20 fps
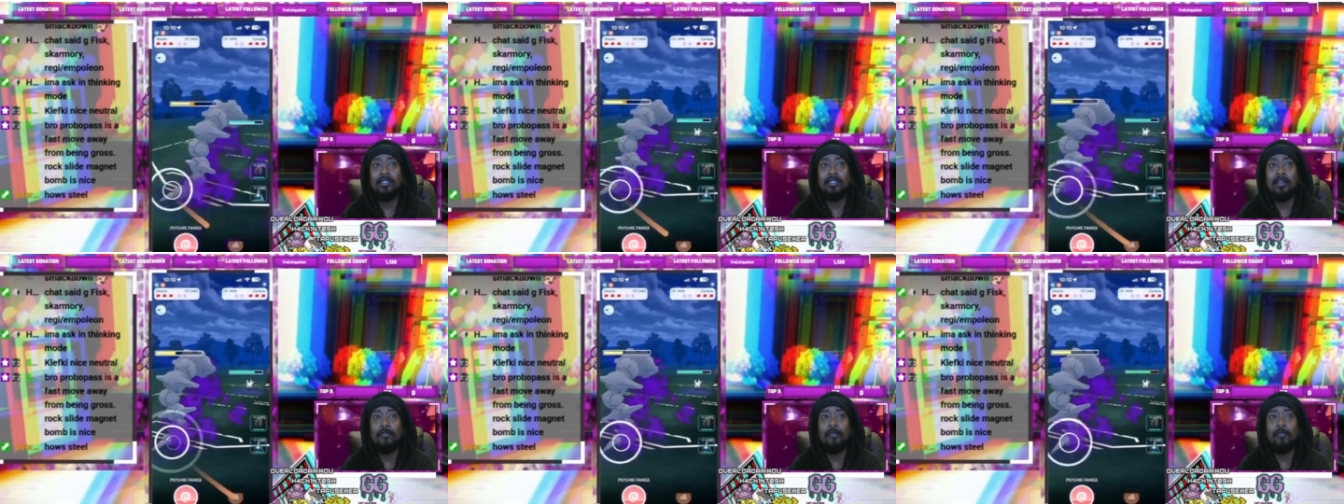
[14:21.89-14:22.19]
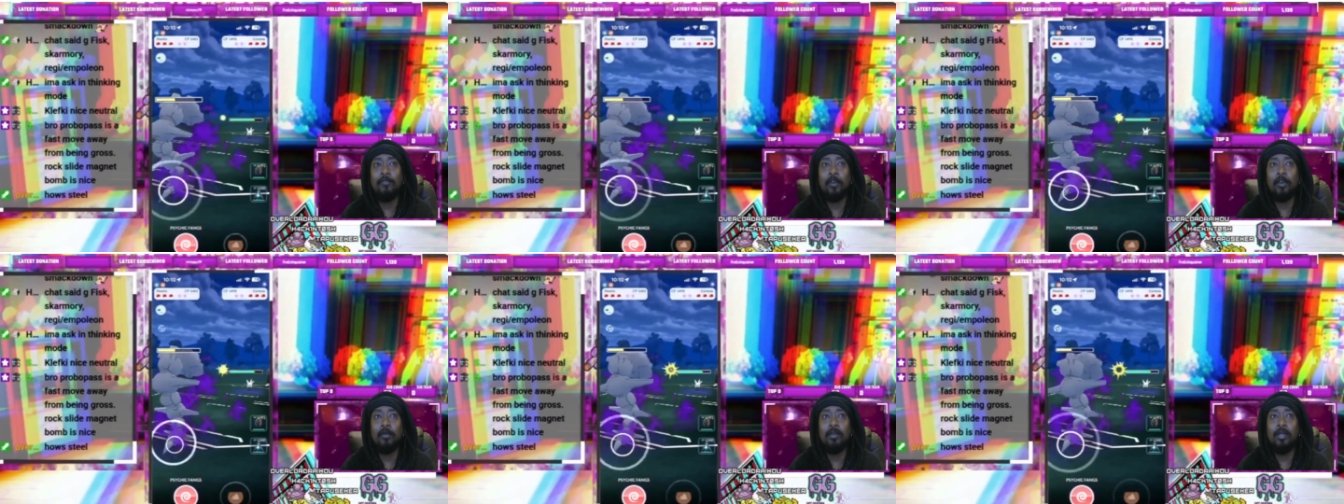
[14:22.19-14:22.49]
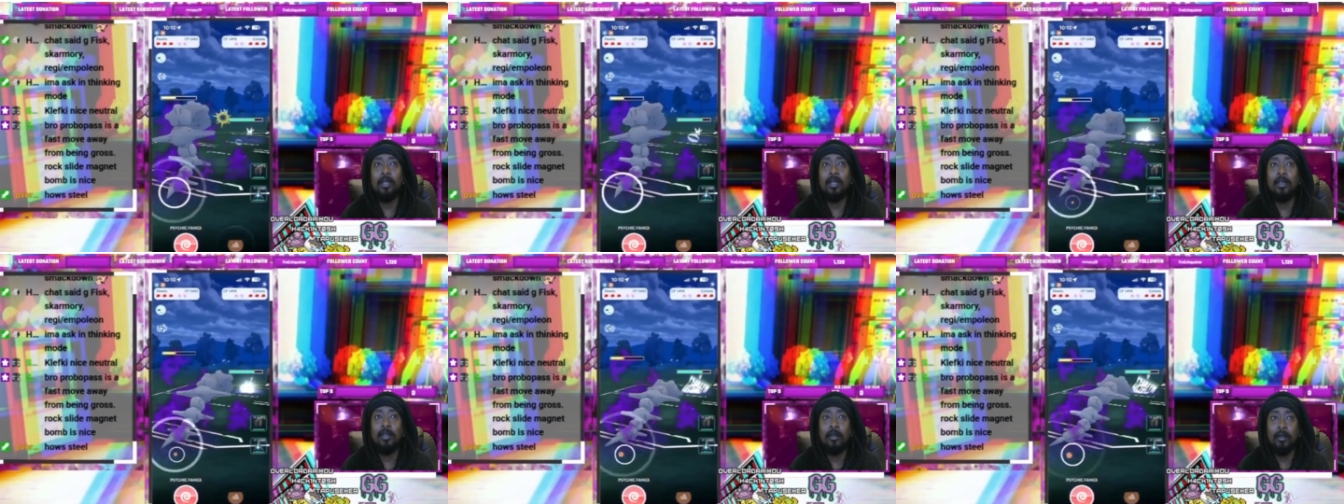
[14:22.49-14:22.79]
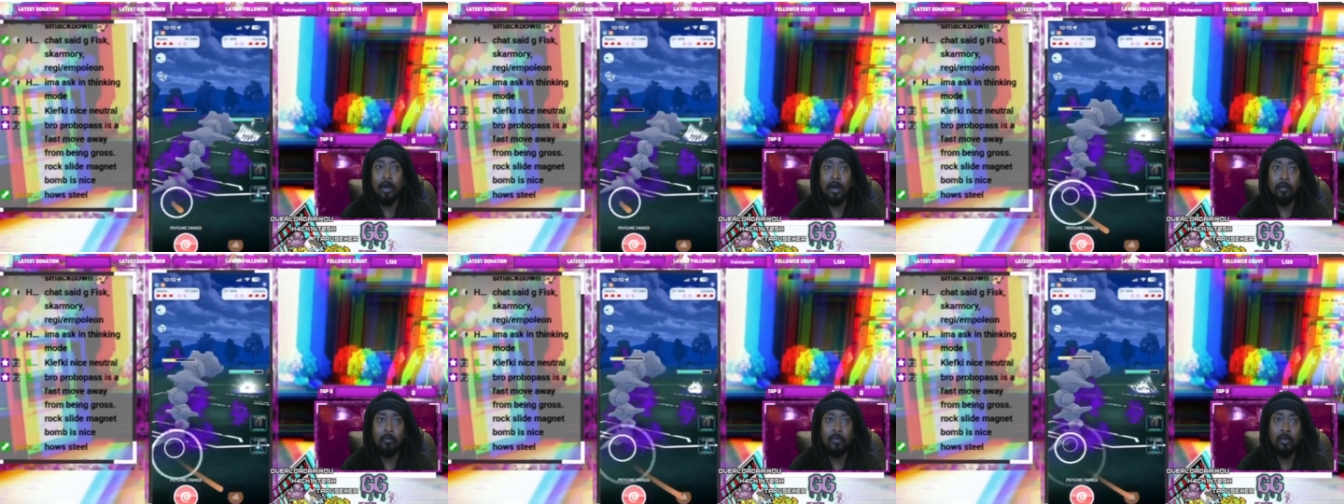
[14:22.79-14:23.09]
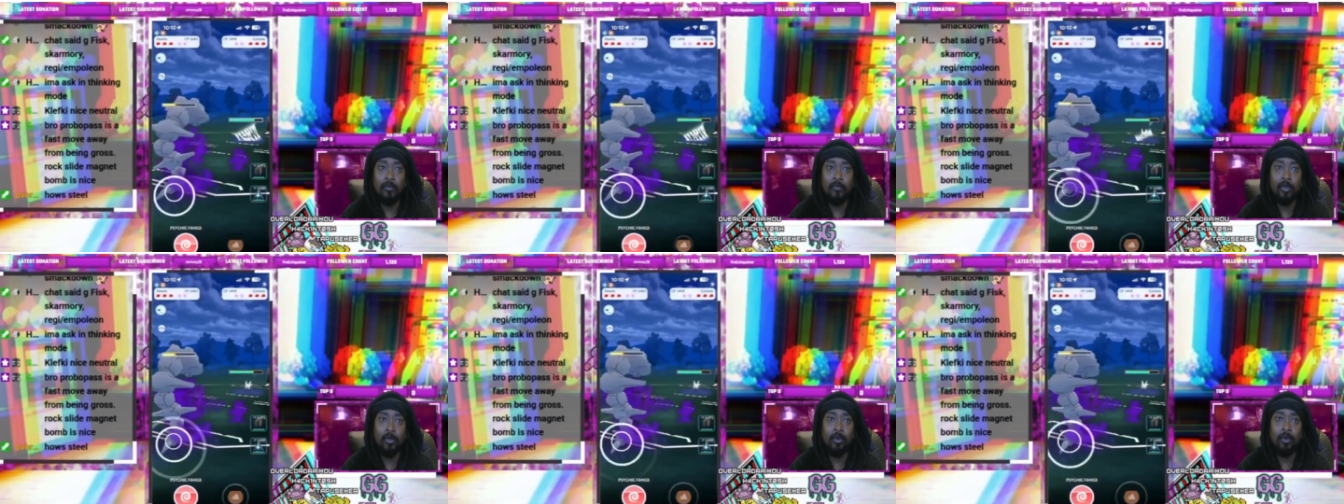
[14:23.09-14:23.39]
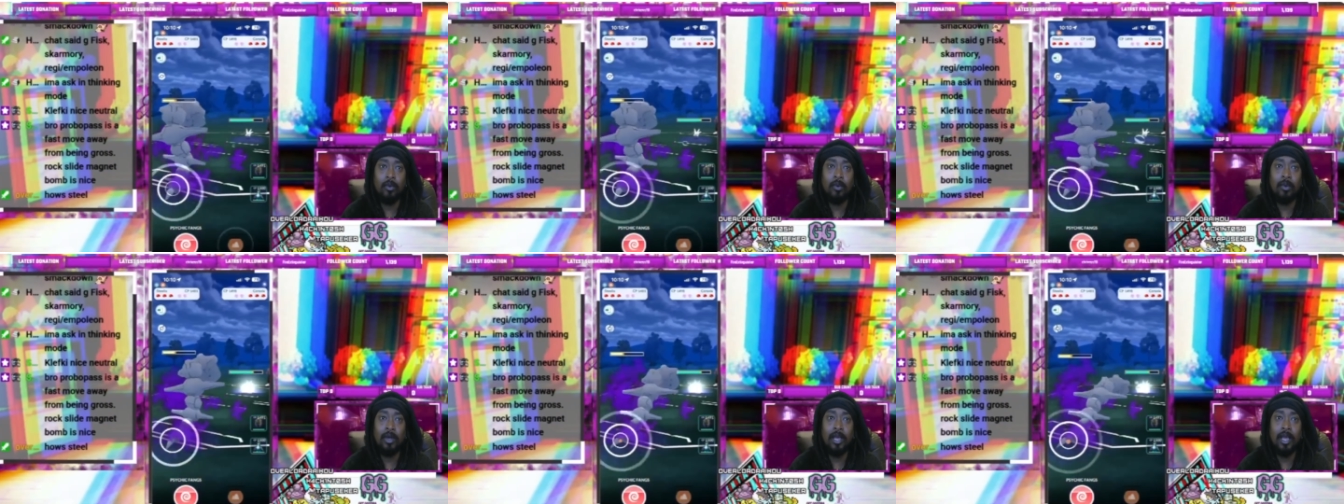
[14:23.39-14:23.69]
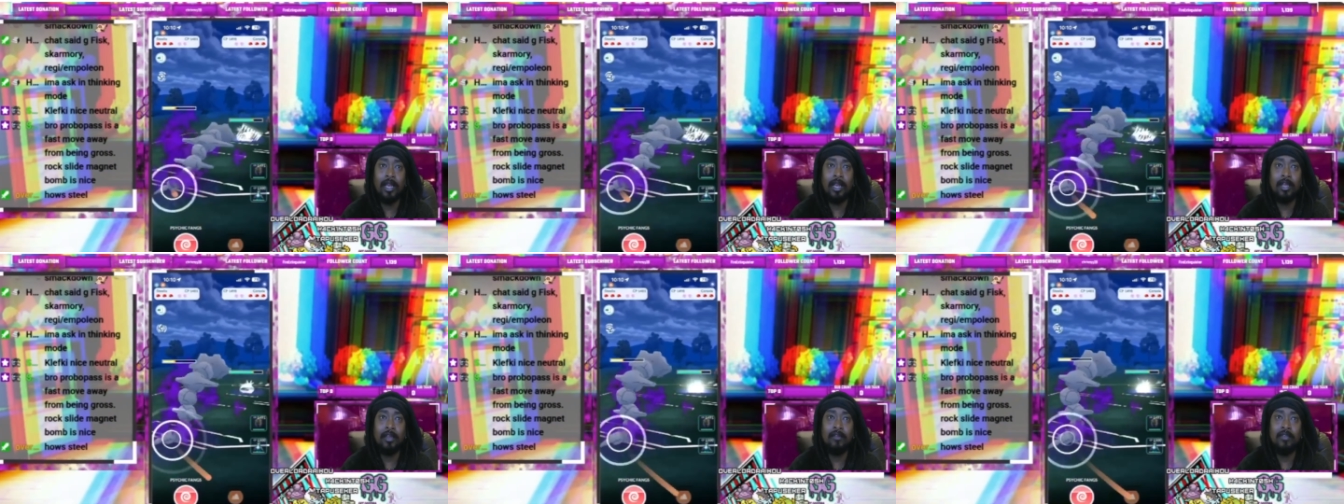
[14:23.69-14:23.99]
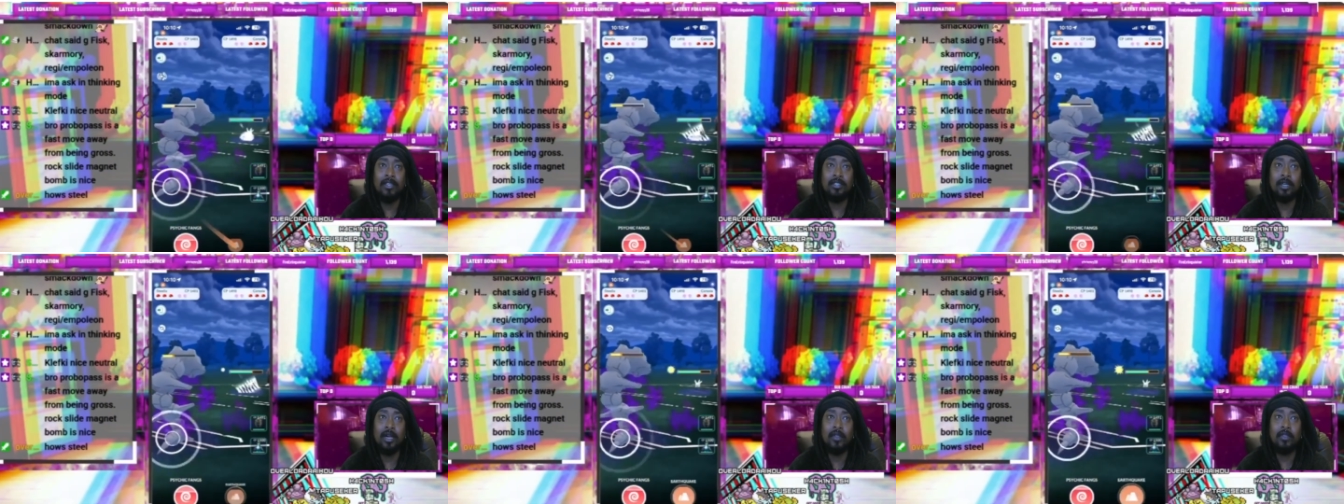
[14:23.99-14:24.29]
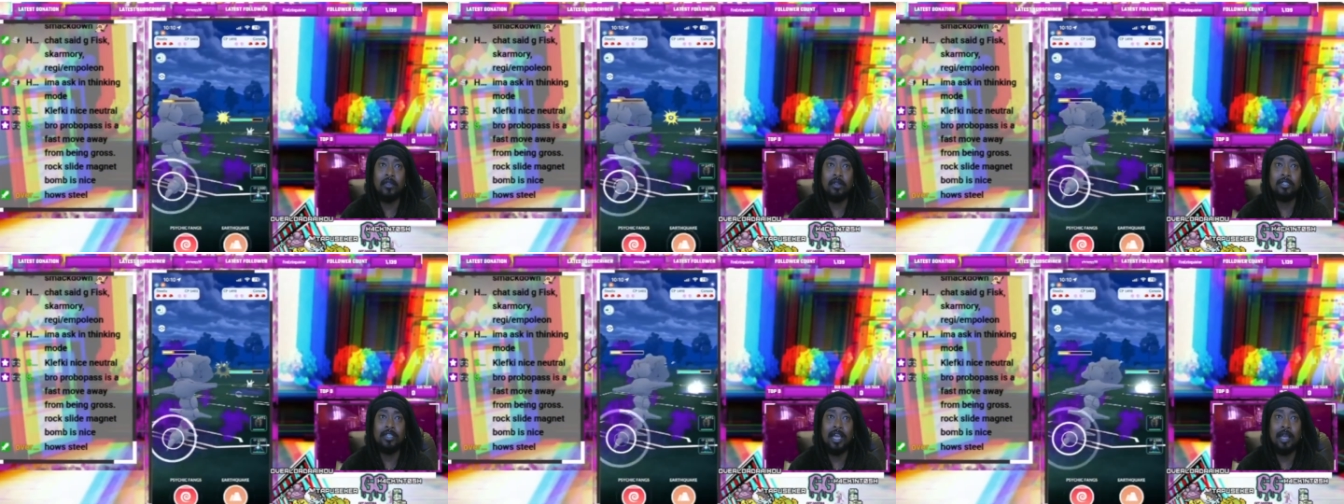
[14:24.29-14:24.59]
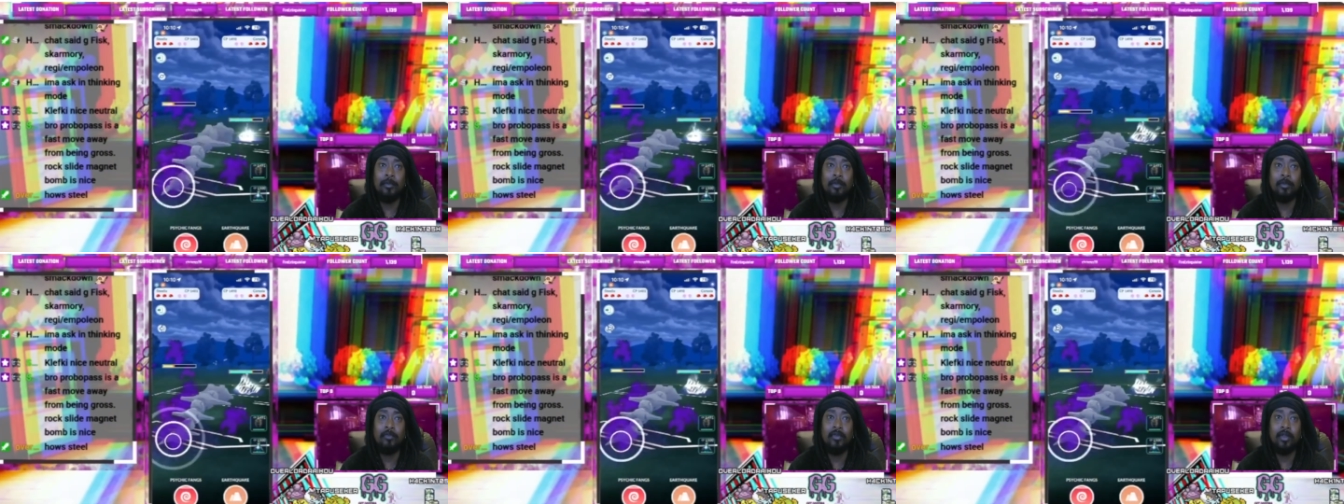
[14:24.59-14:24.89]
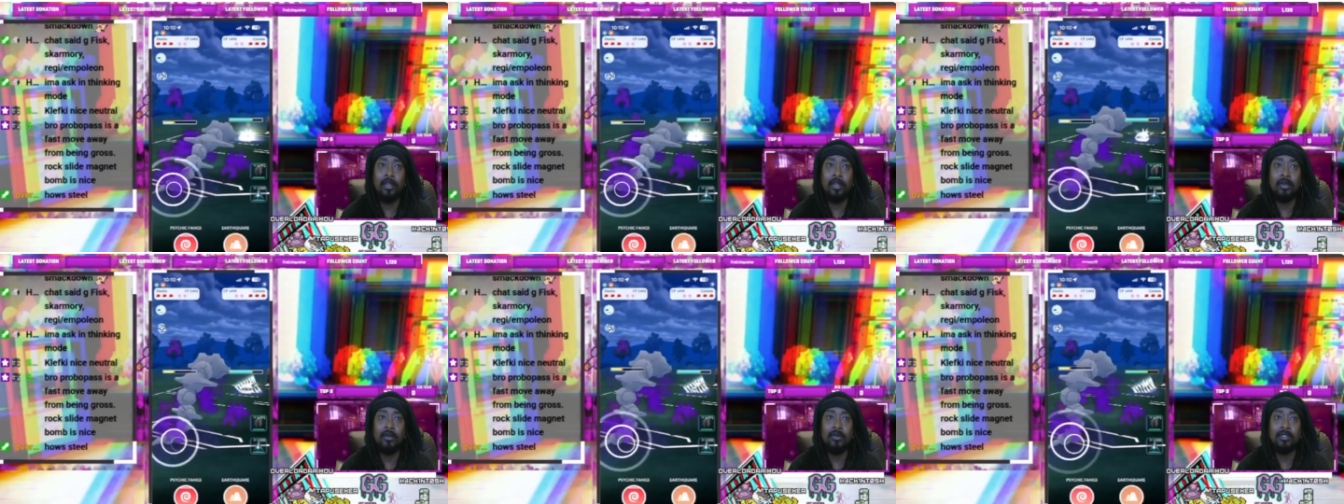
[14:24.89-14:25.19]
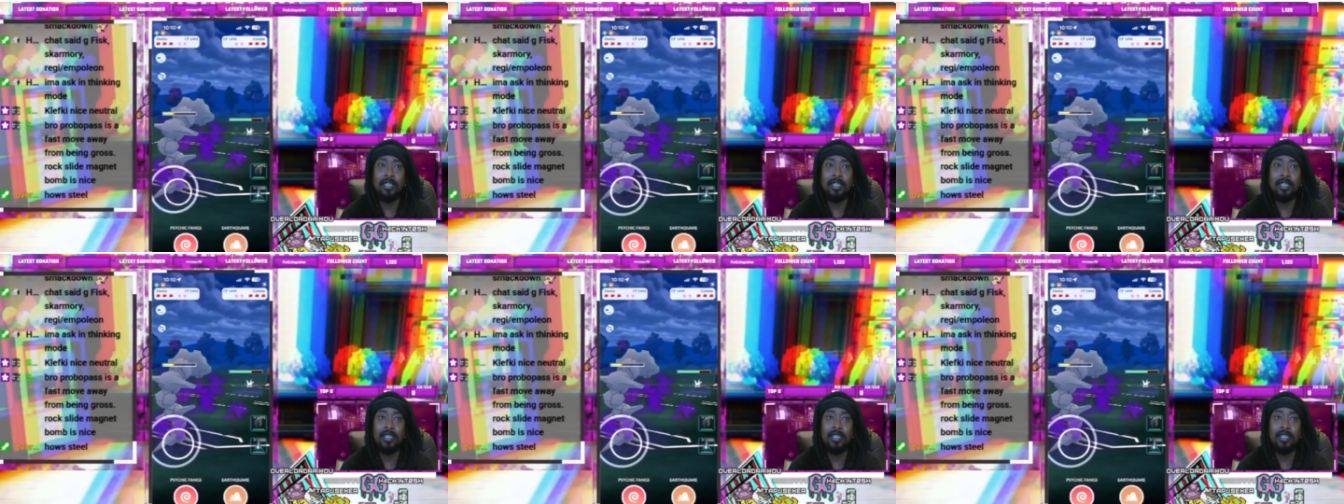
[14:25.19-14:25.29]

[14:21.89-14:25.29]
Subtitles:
if you've heard me review any of these other typing videos,